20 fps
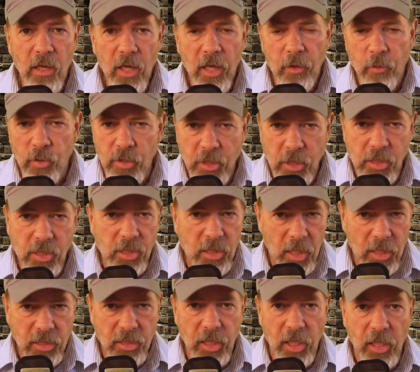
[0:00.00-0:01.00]
It was
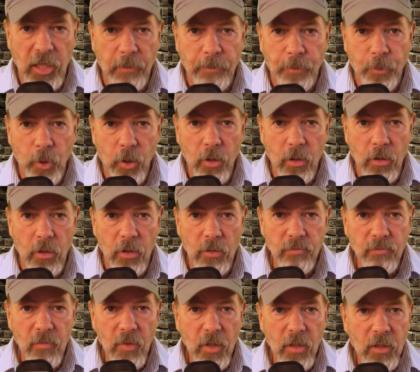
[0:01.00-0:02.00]
disgustingly
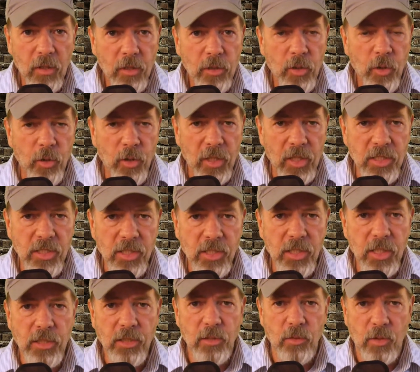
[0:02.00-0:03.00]
brutal to her
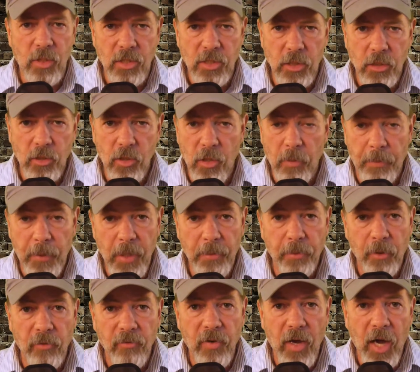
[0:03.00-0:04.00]
constituents and to the
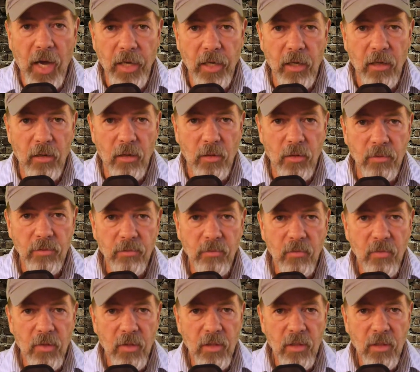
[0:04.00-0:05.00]
people of Idaho
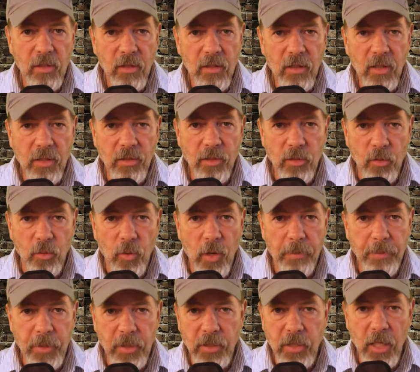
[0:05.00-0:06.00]
and to the
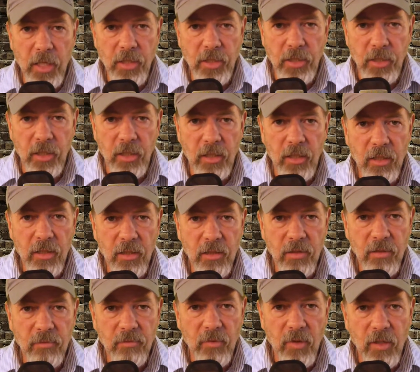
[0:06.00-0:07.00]
reputation
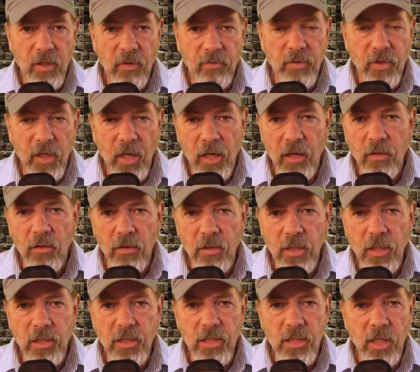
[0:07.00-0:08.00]
of the Idaho
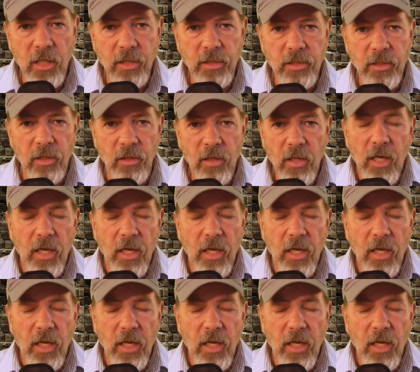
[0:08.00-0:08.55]
Legislature.